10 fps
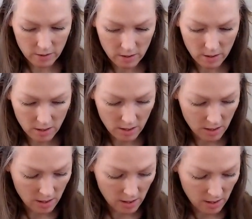
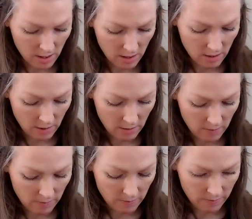
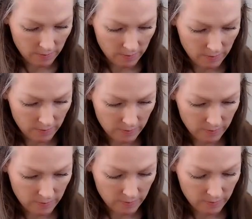
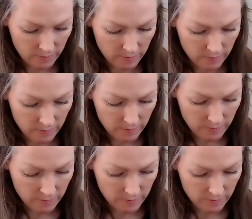
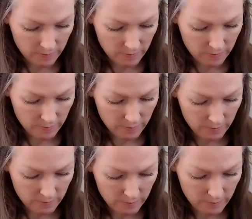
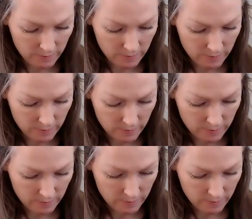
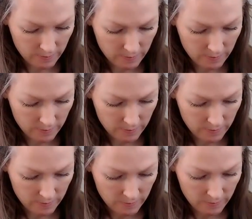
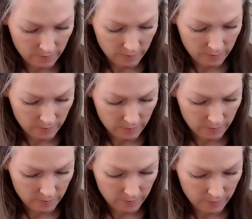
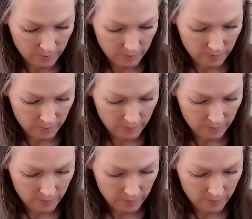[no speech]